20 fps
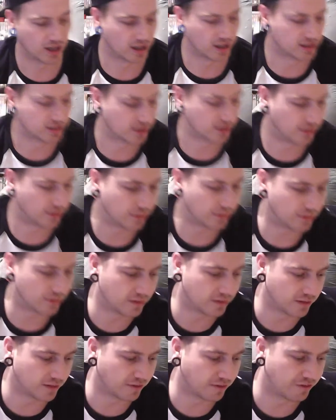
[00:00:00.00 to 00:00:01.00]
So
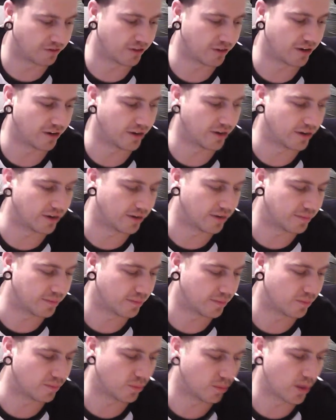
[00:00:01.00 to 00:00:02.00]
for
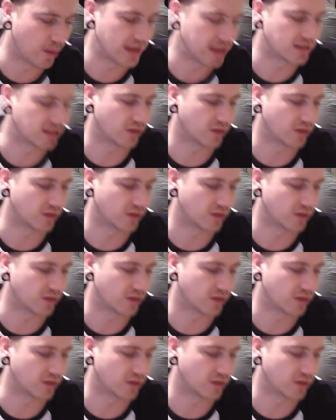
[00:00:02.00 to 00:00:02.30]
Wii's, can't